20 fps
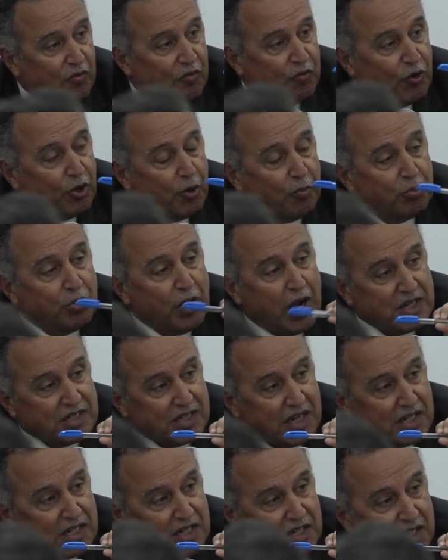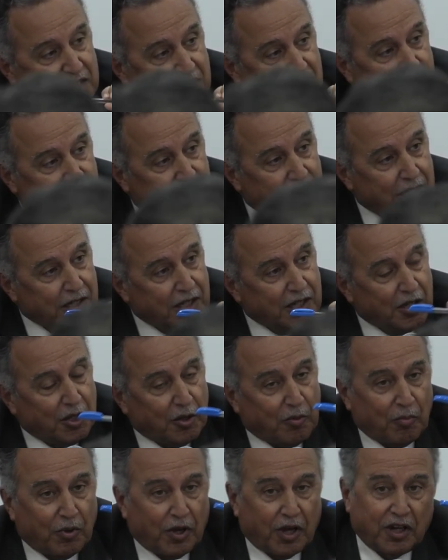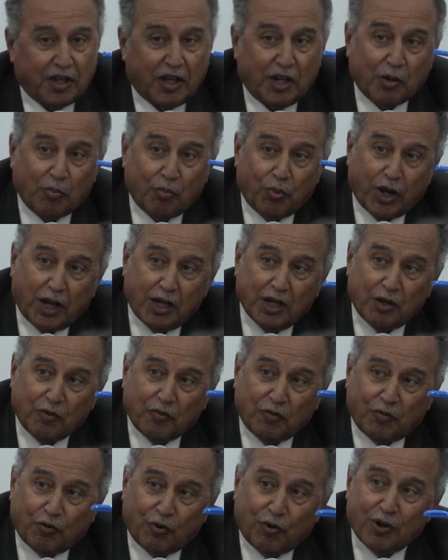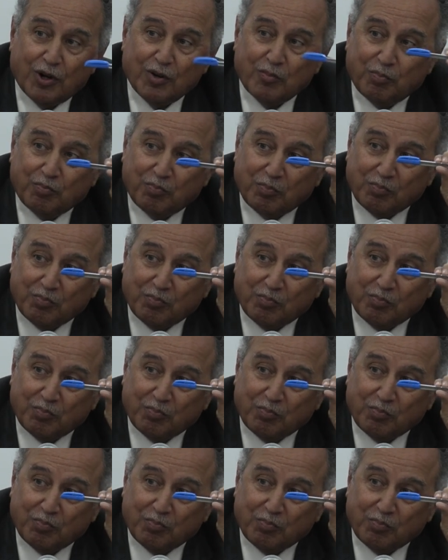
for a process, but an umbrella for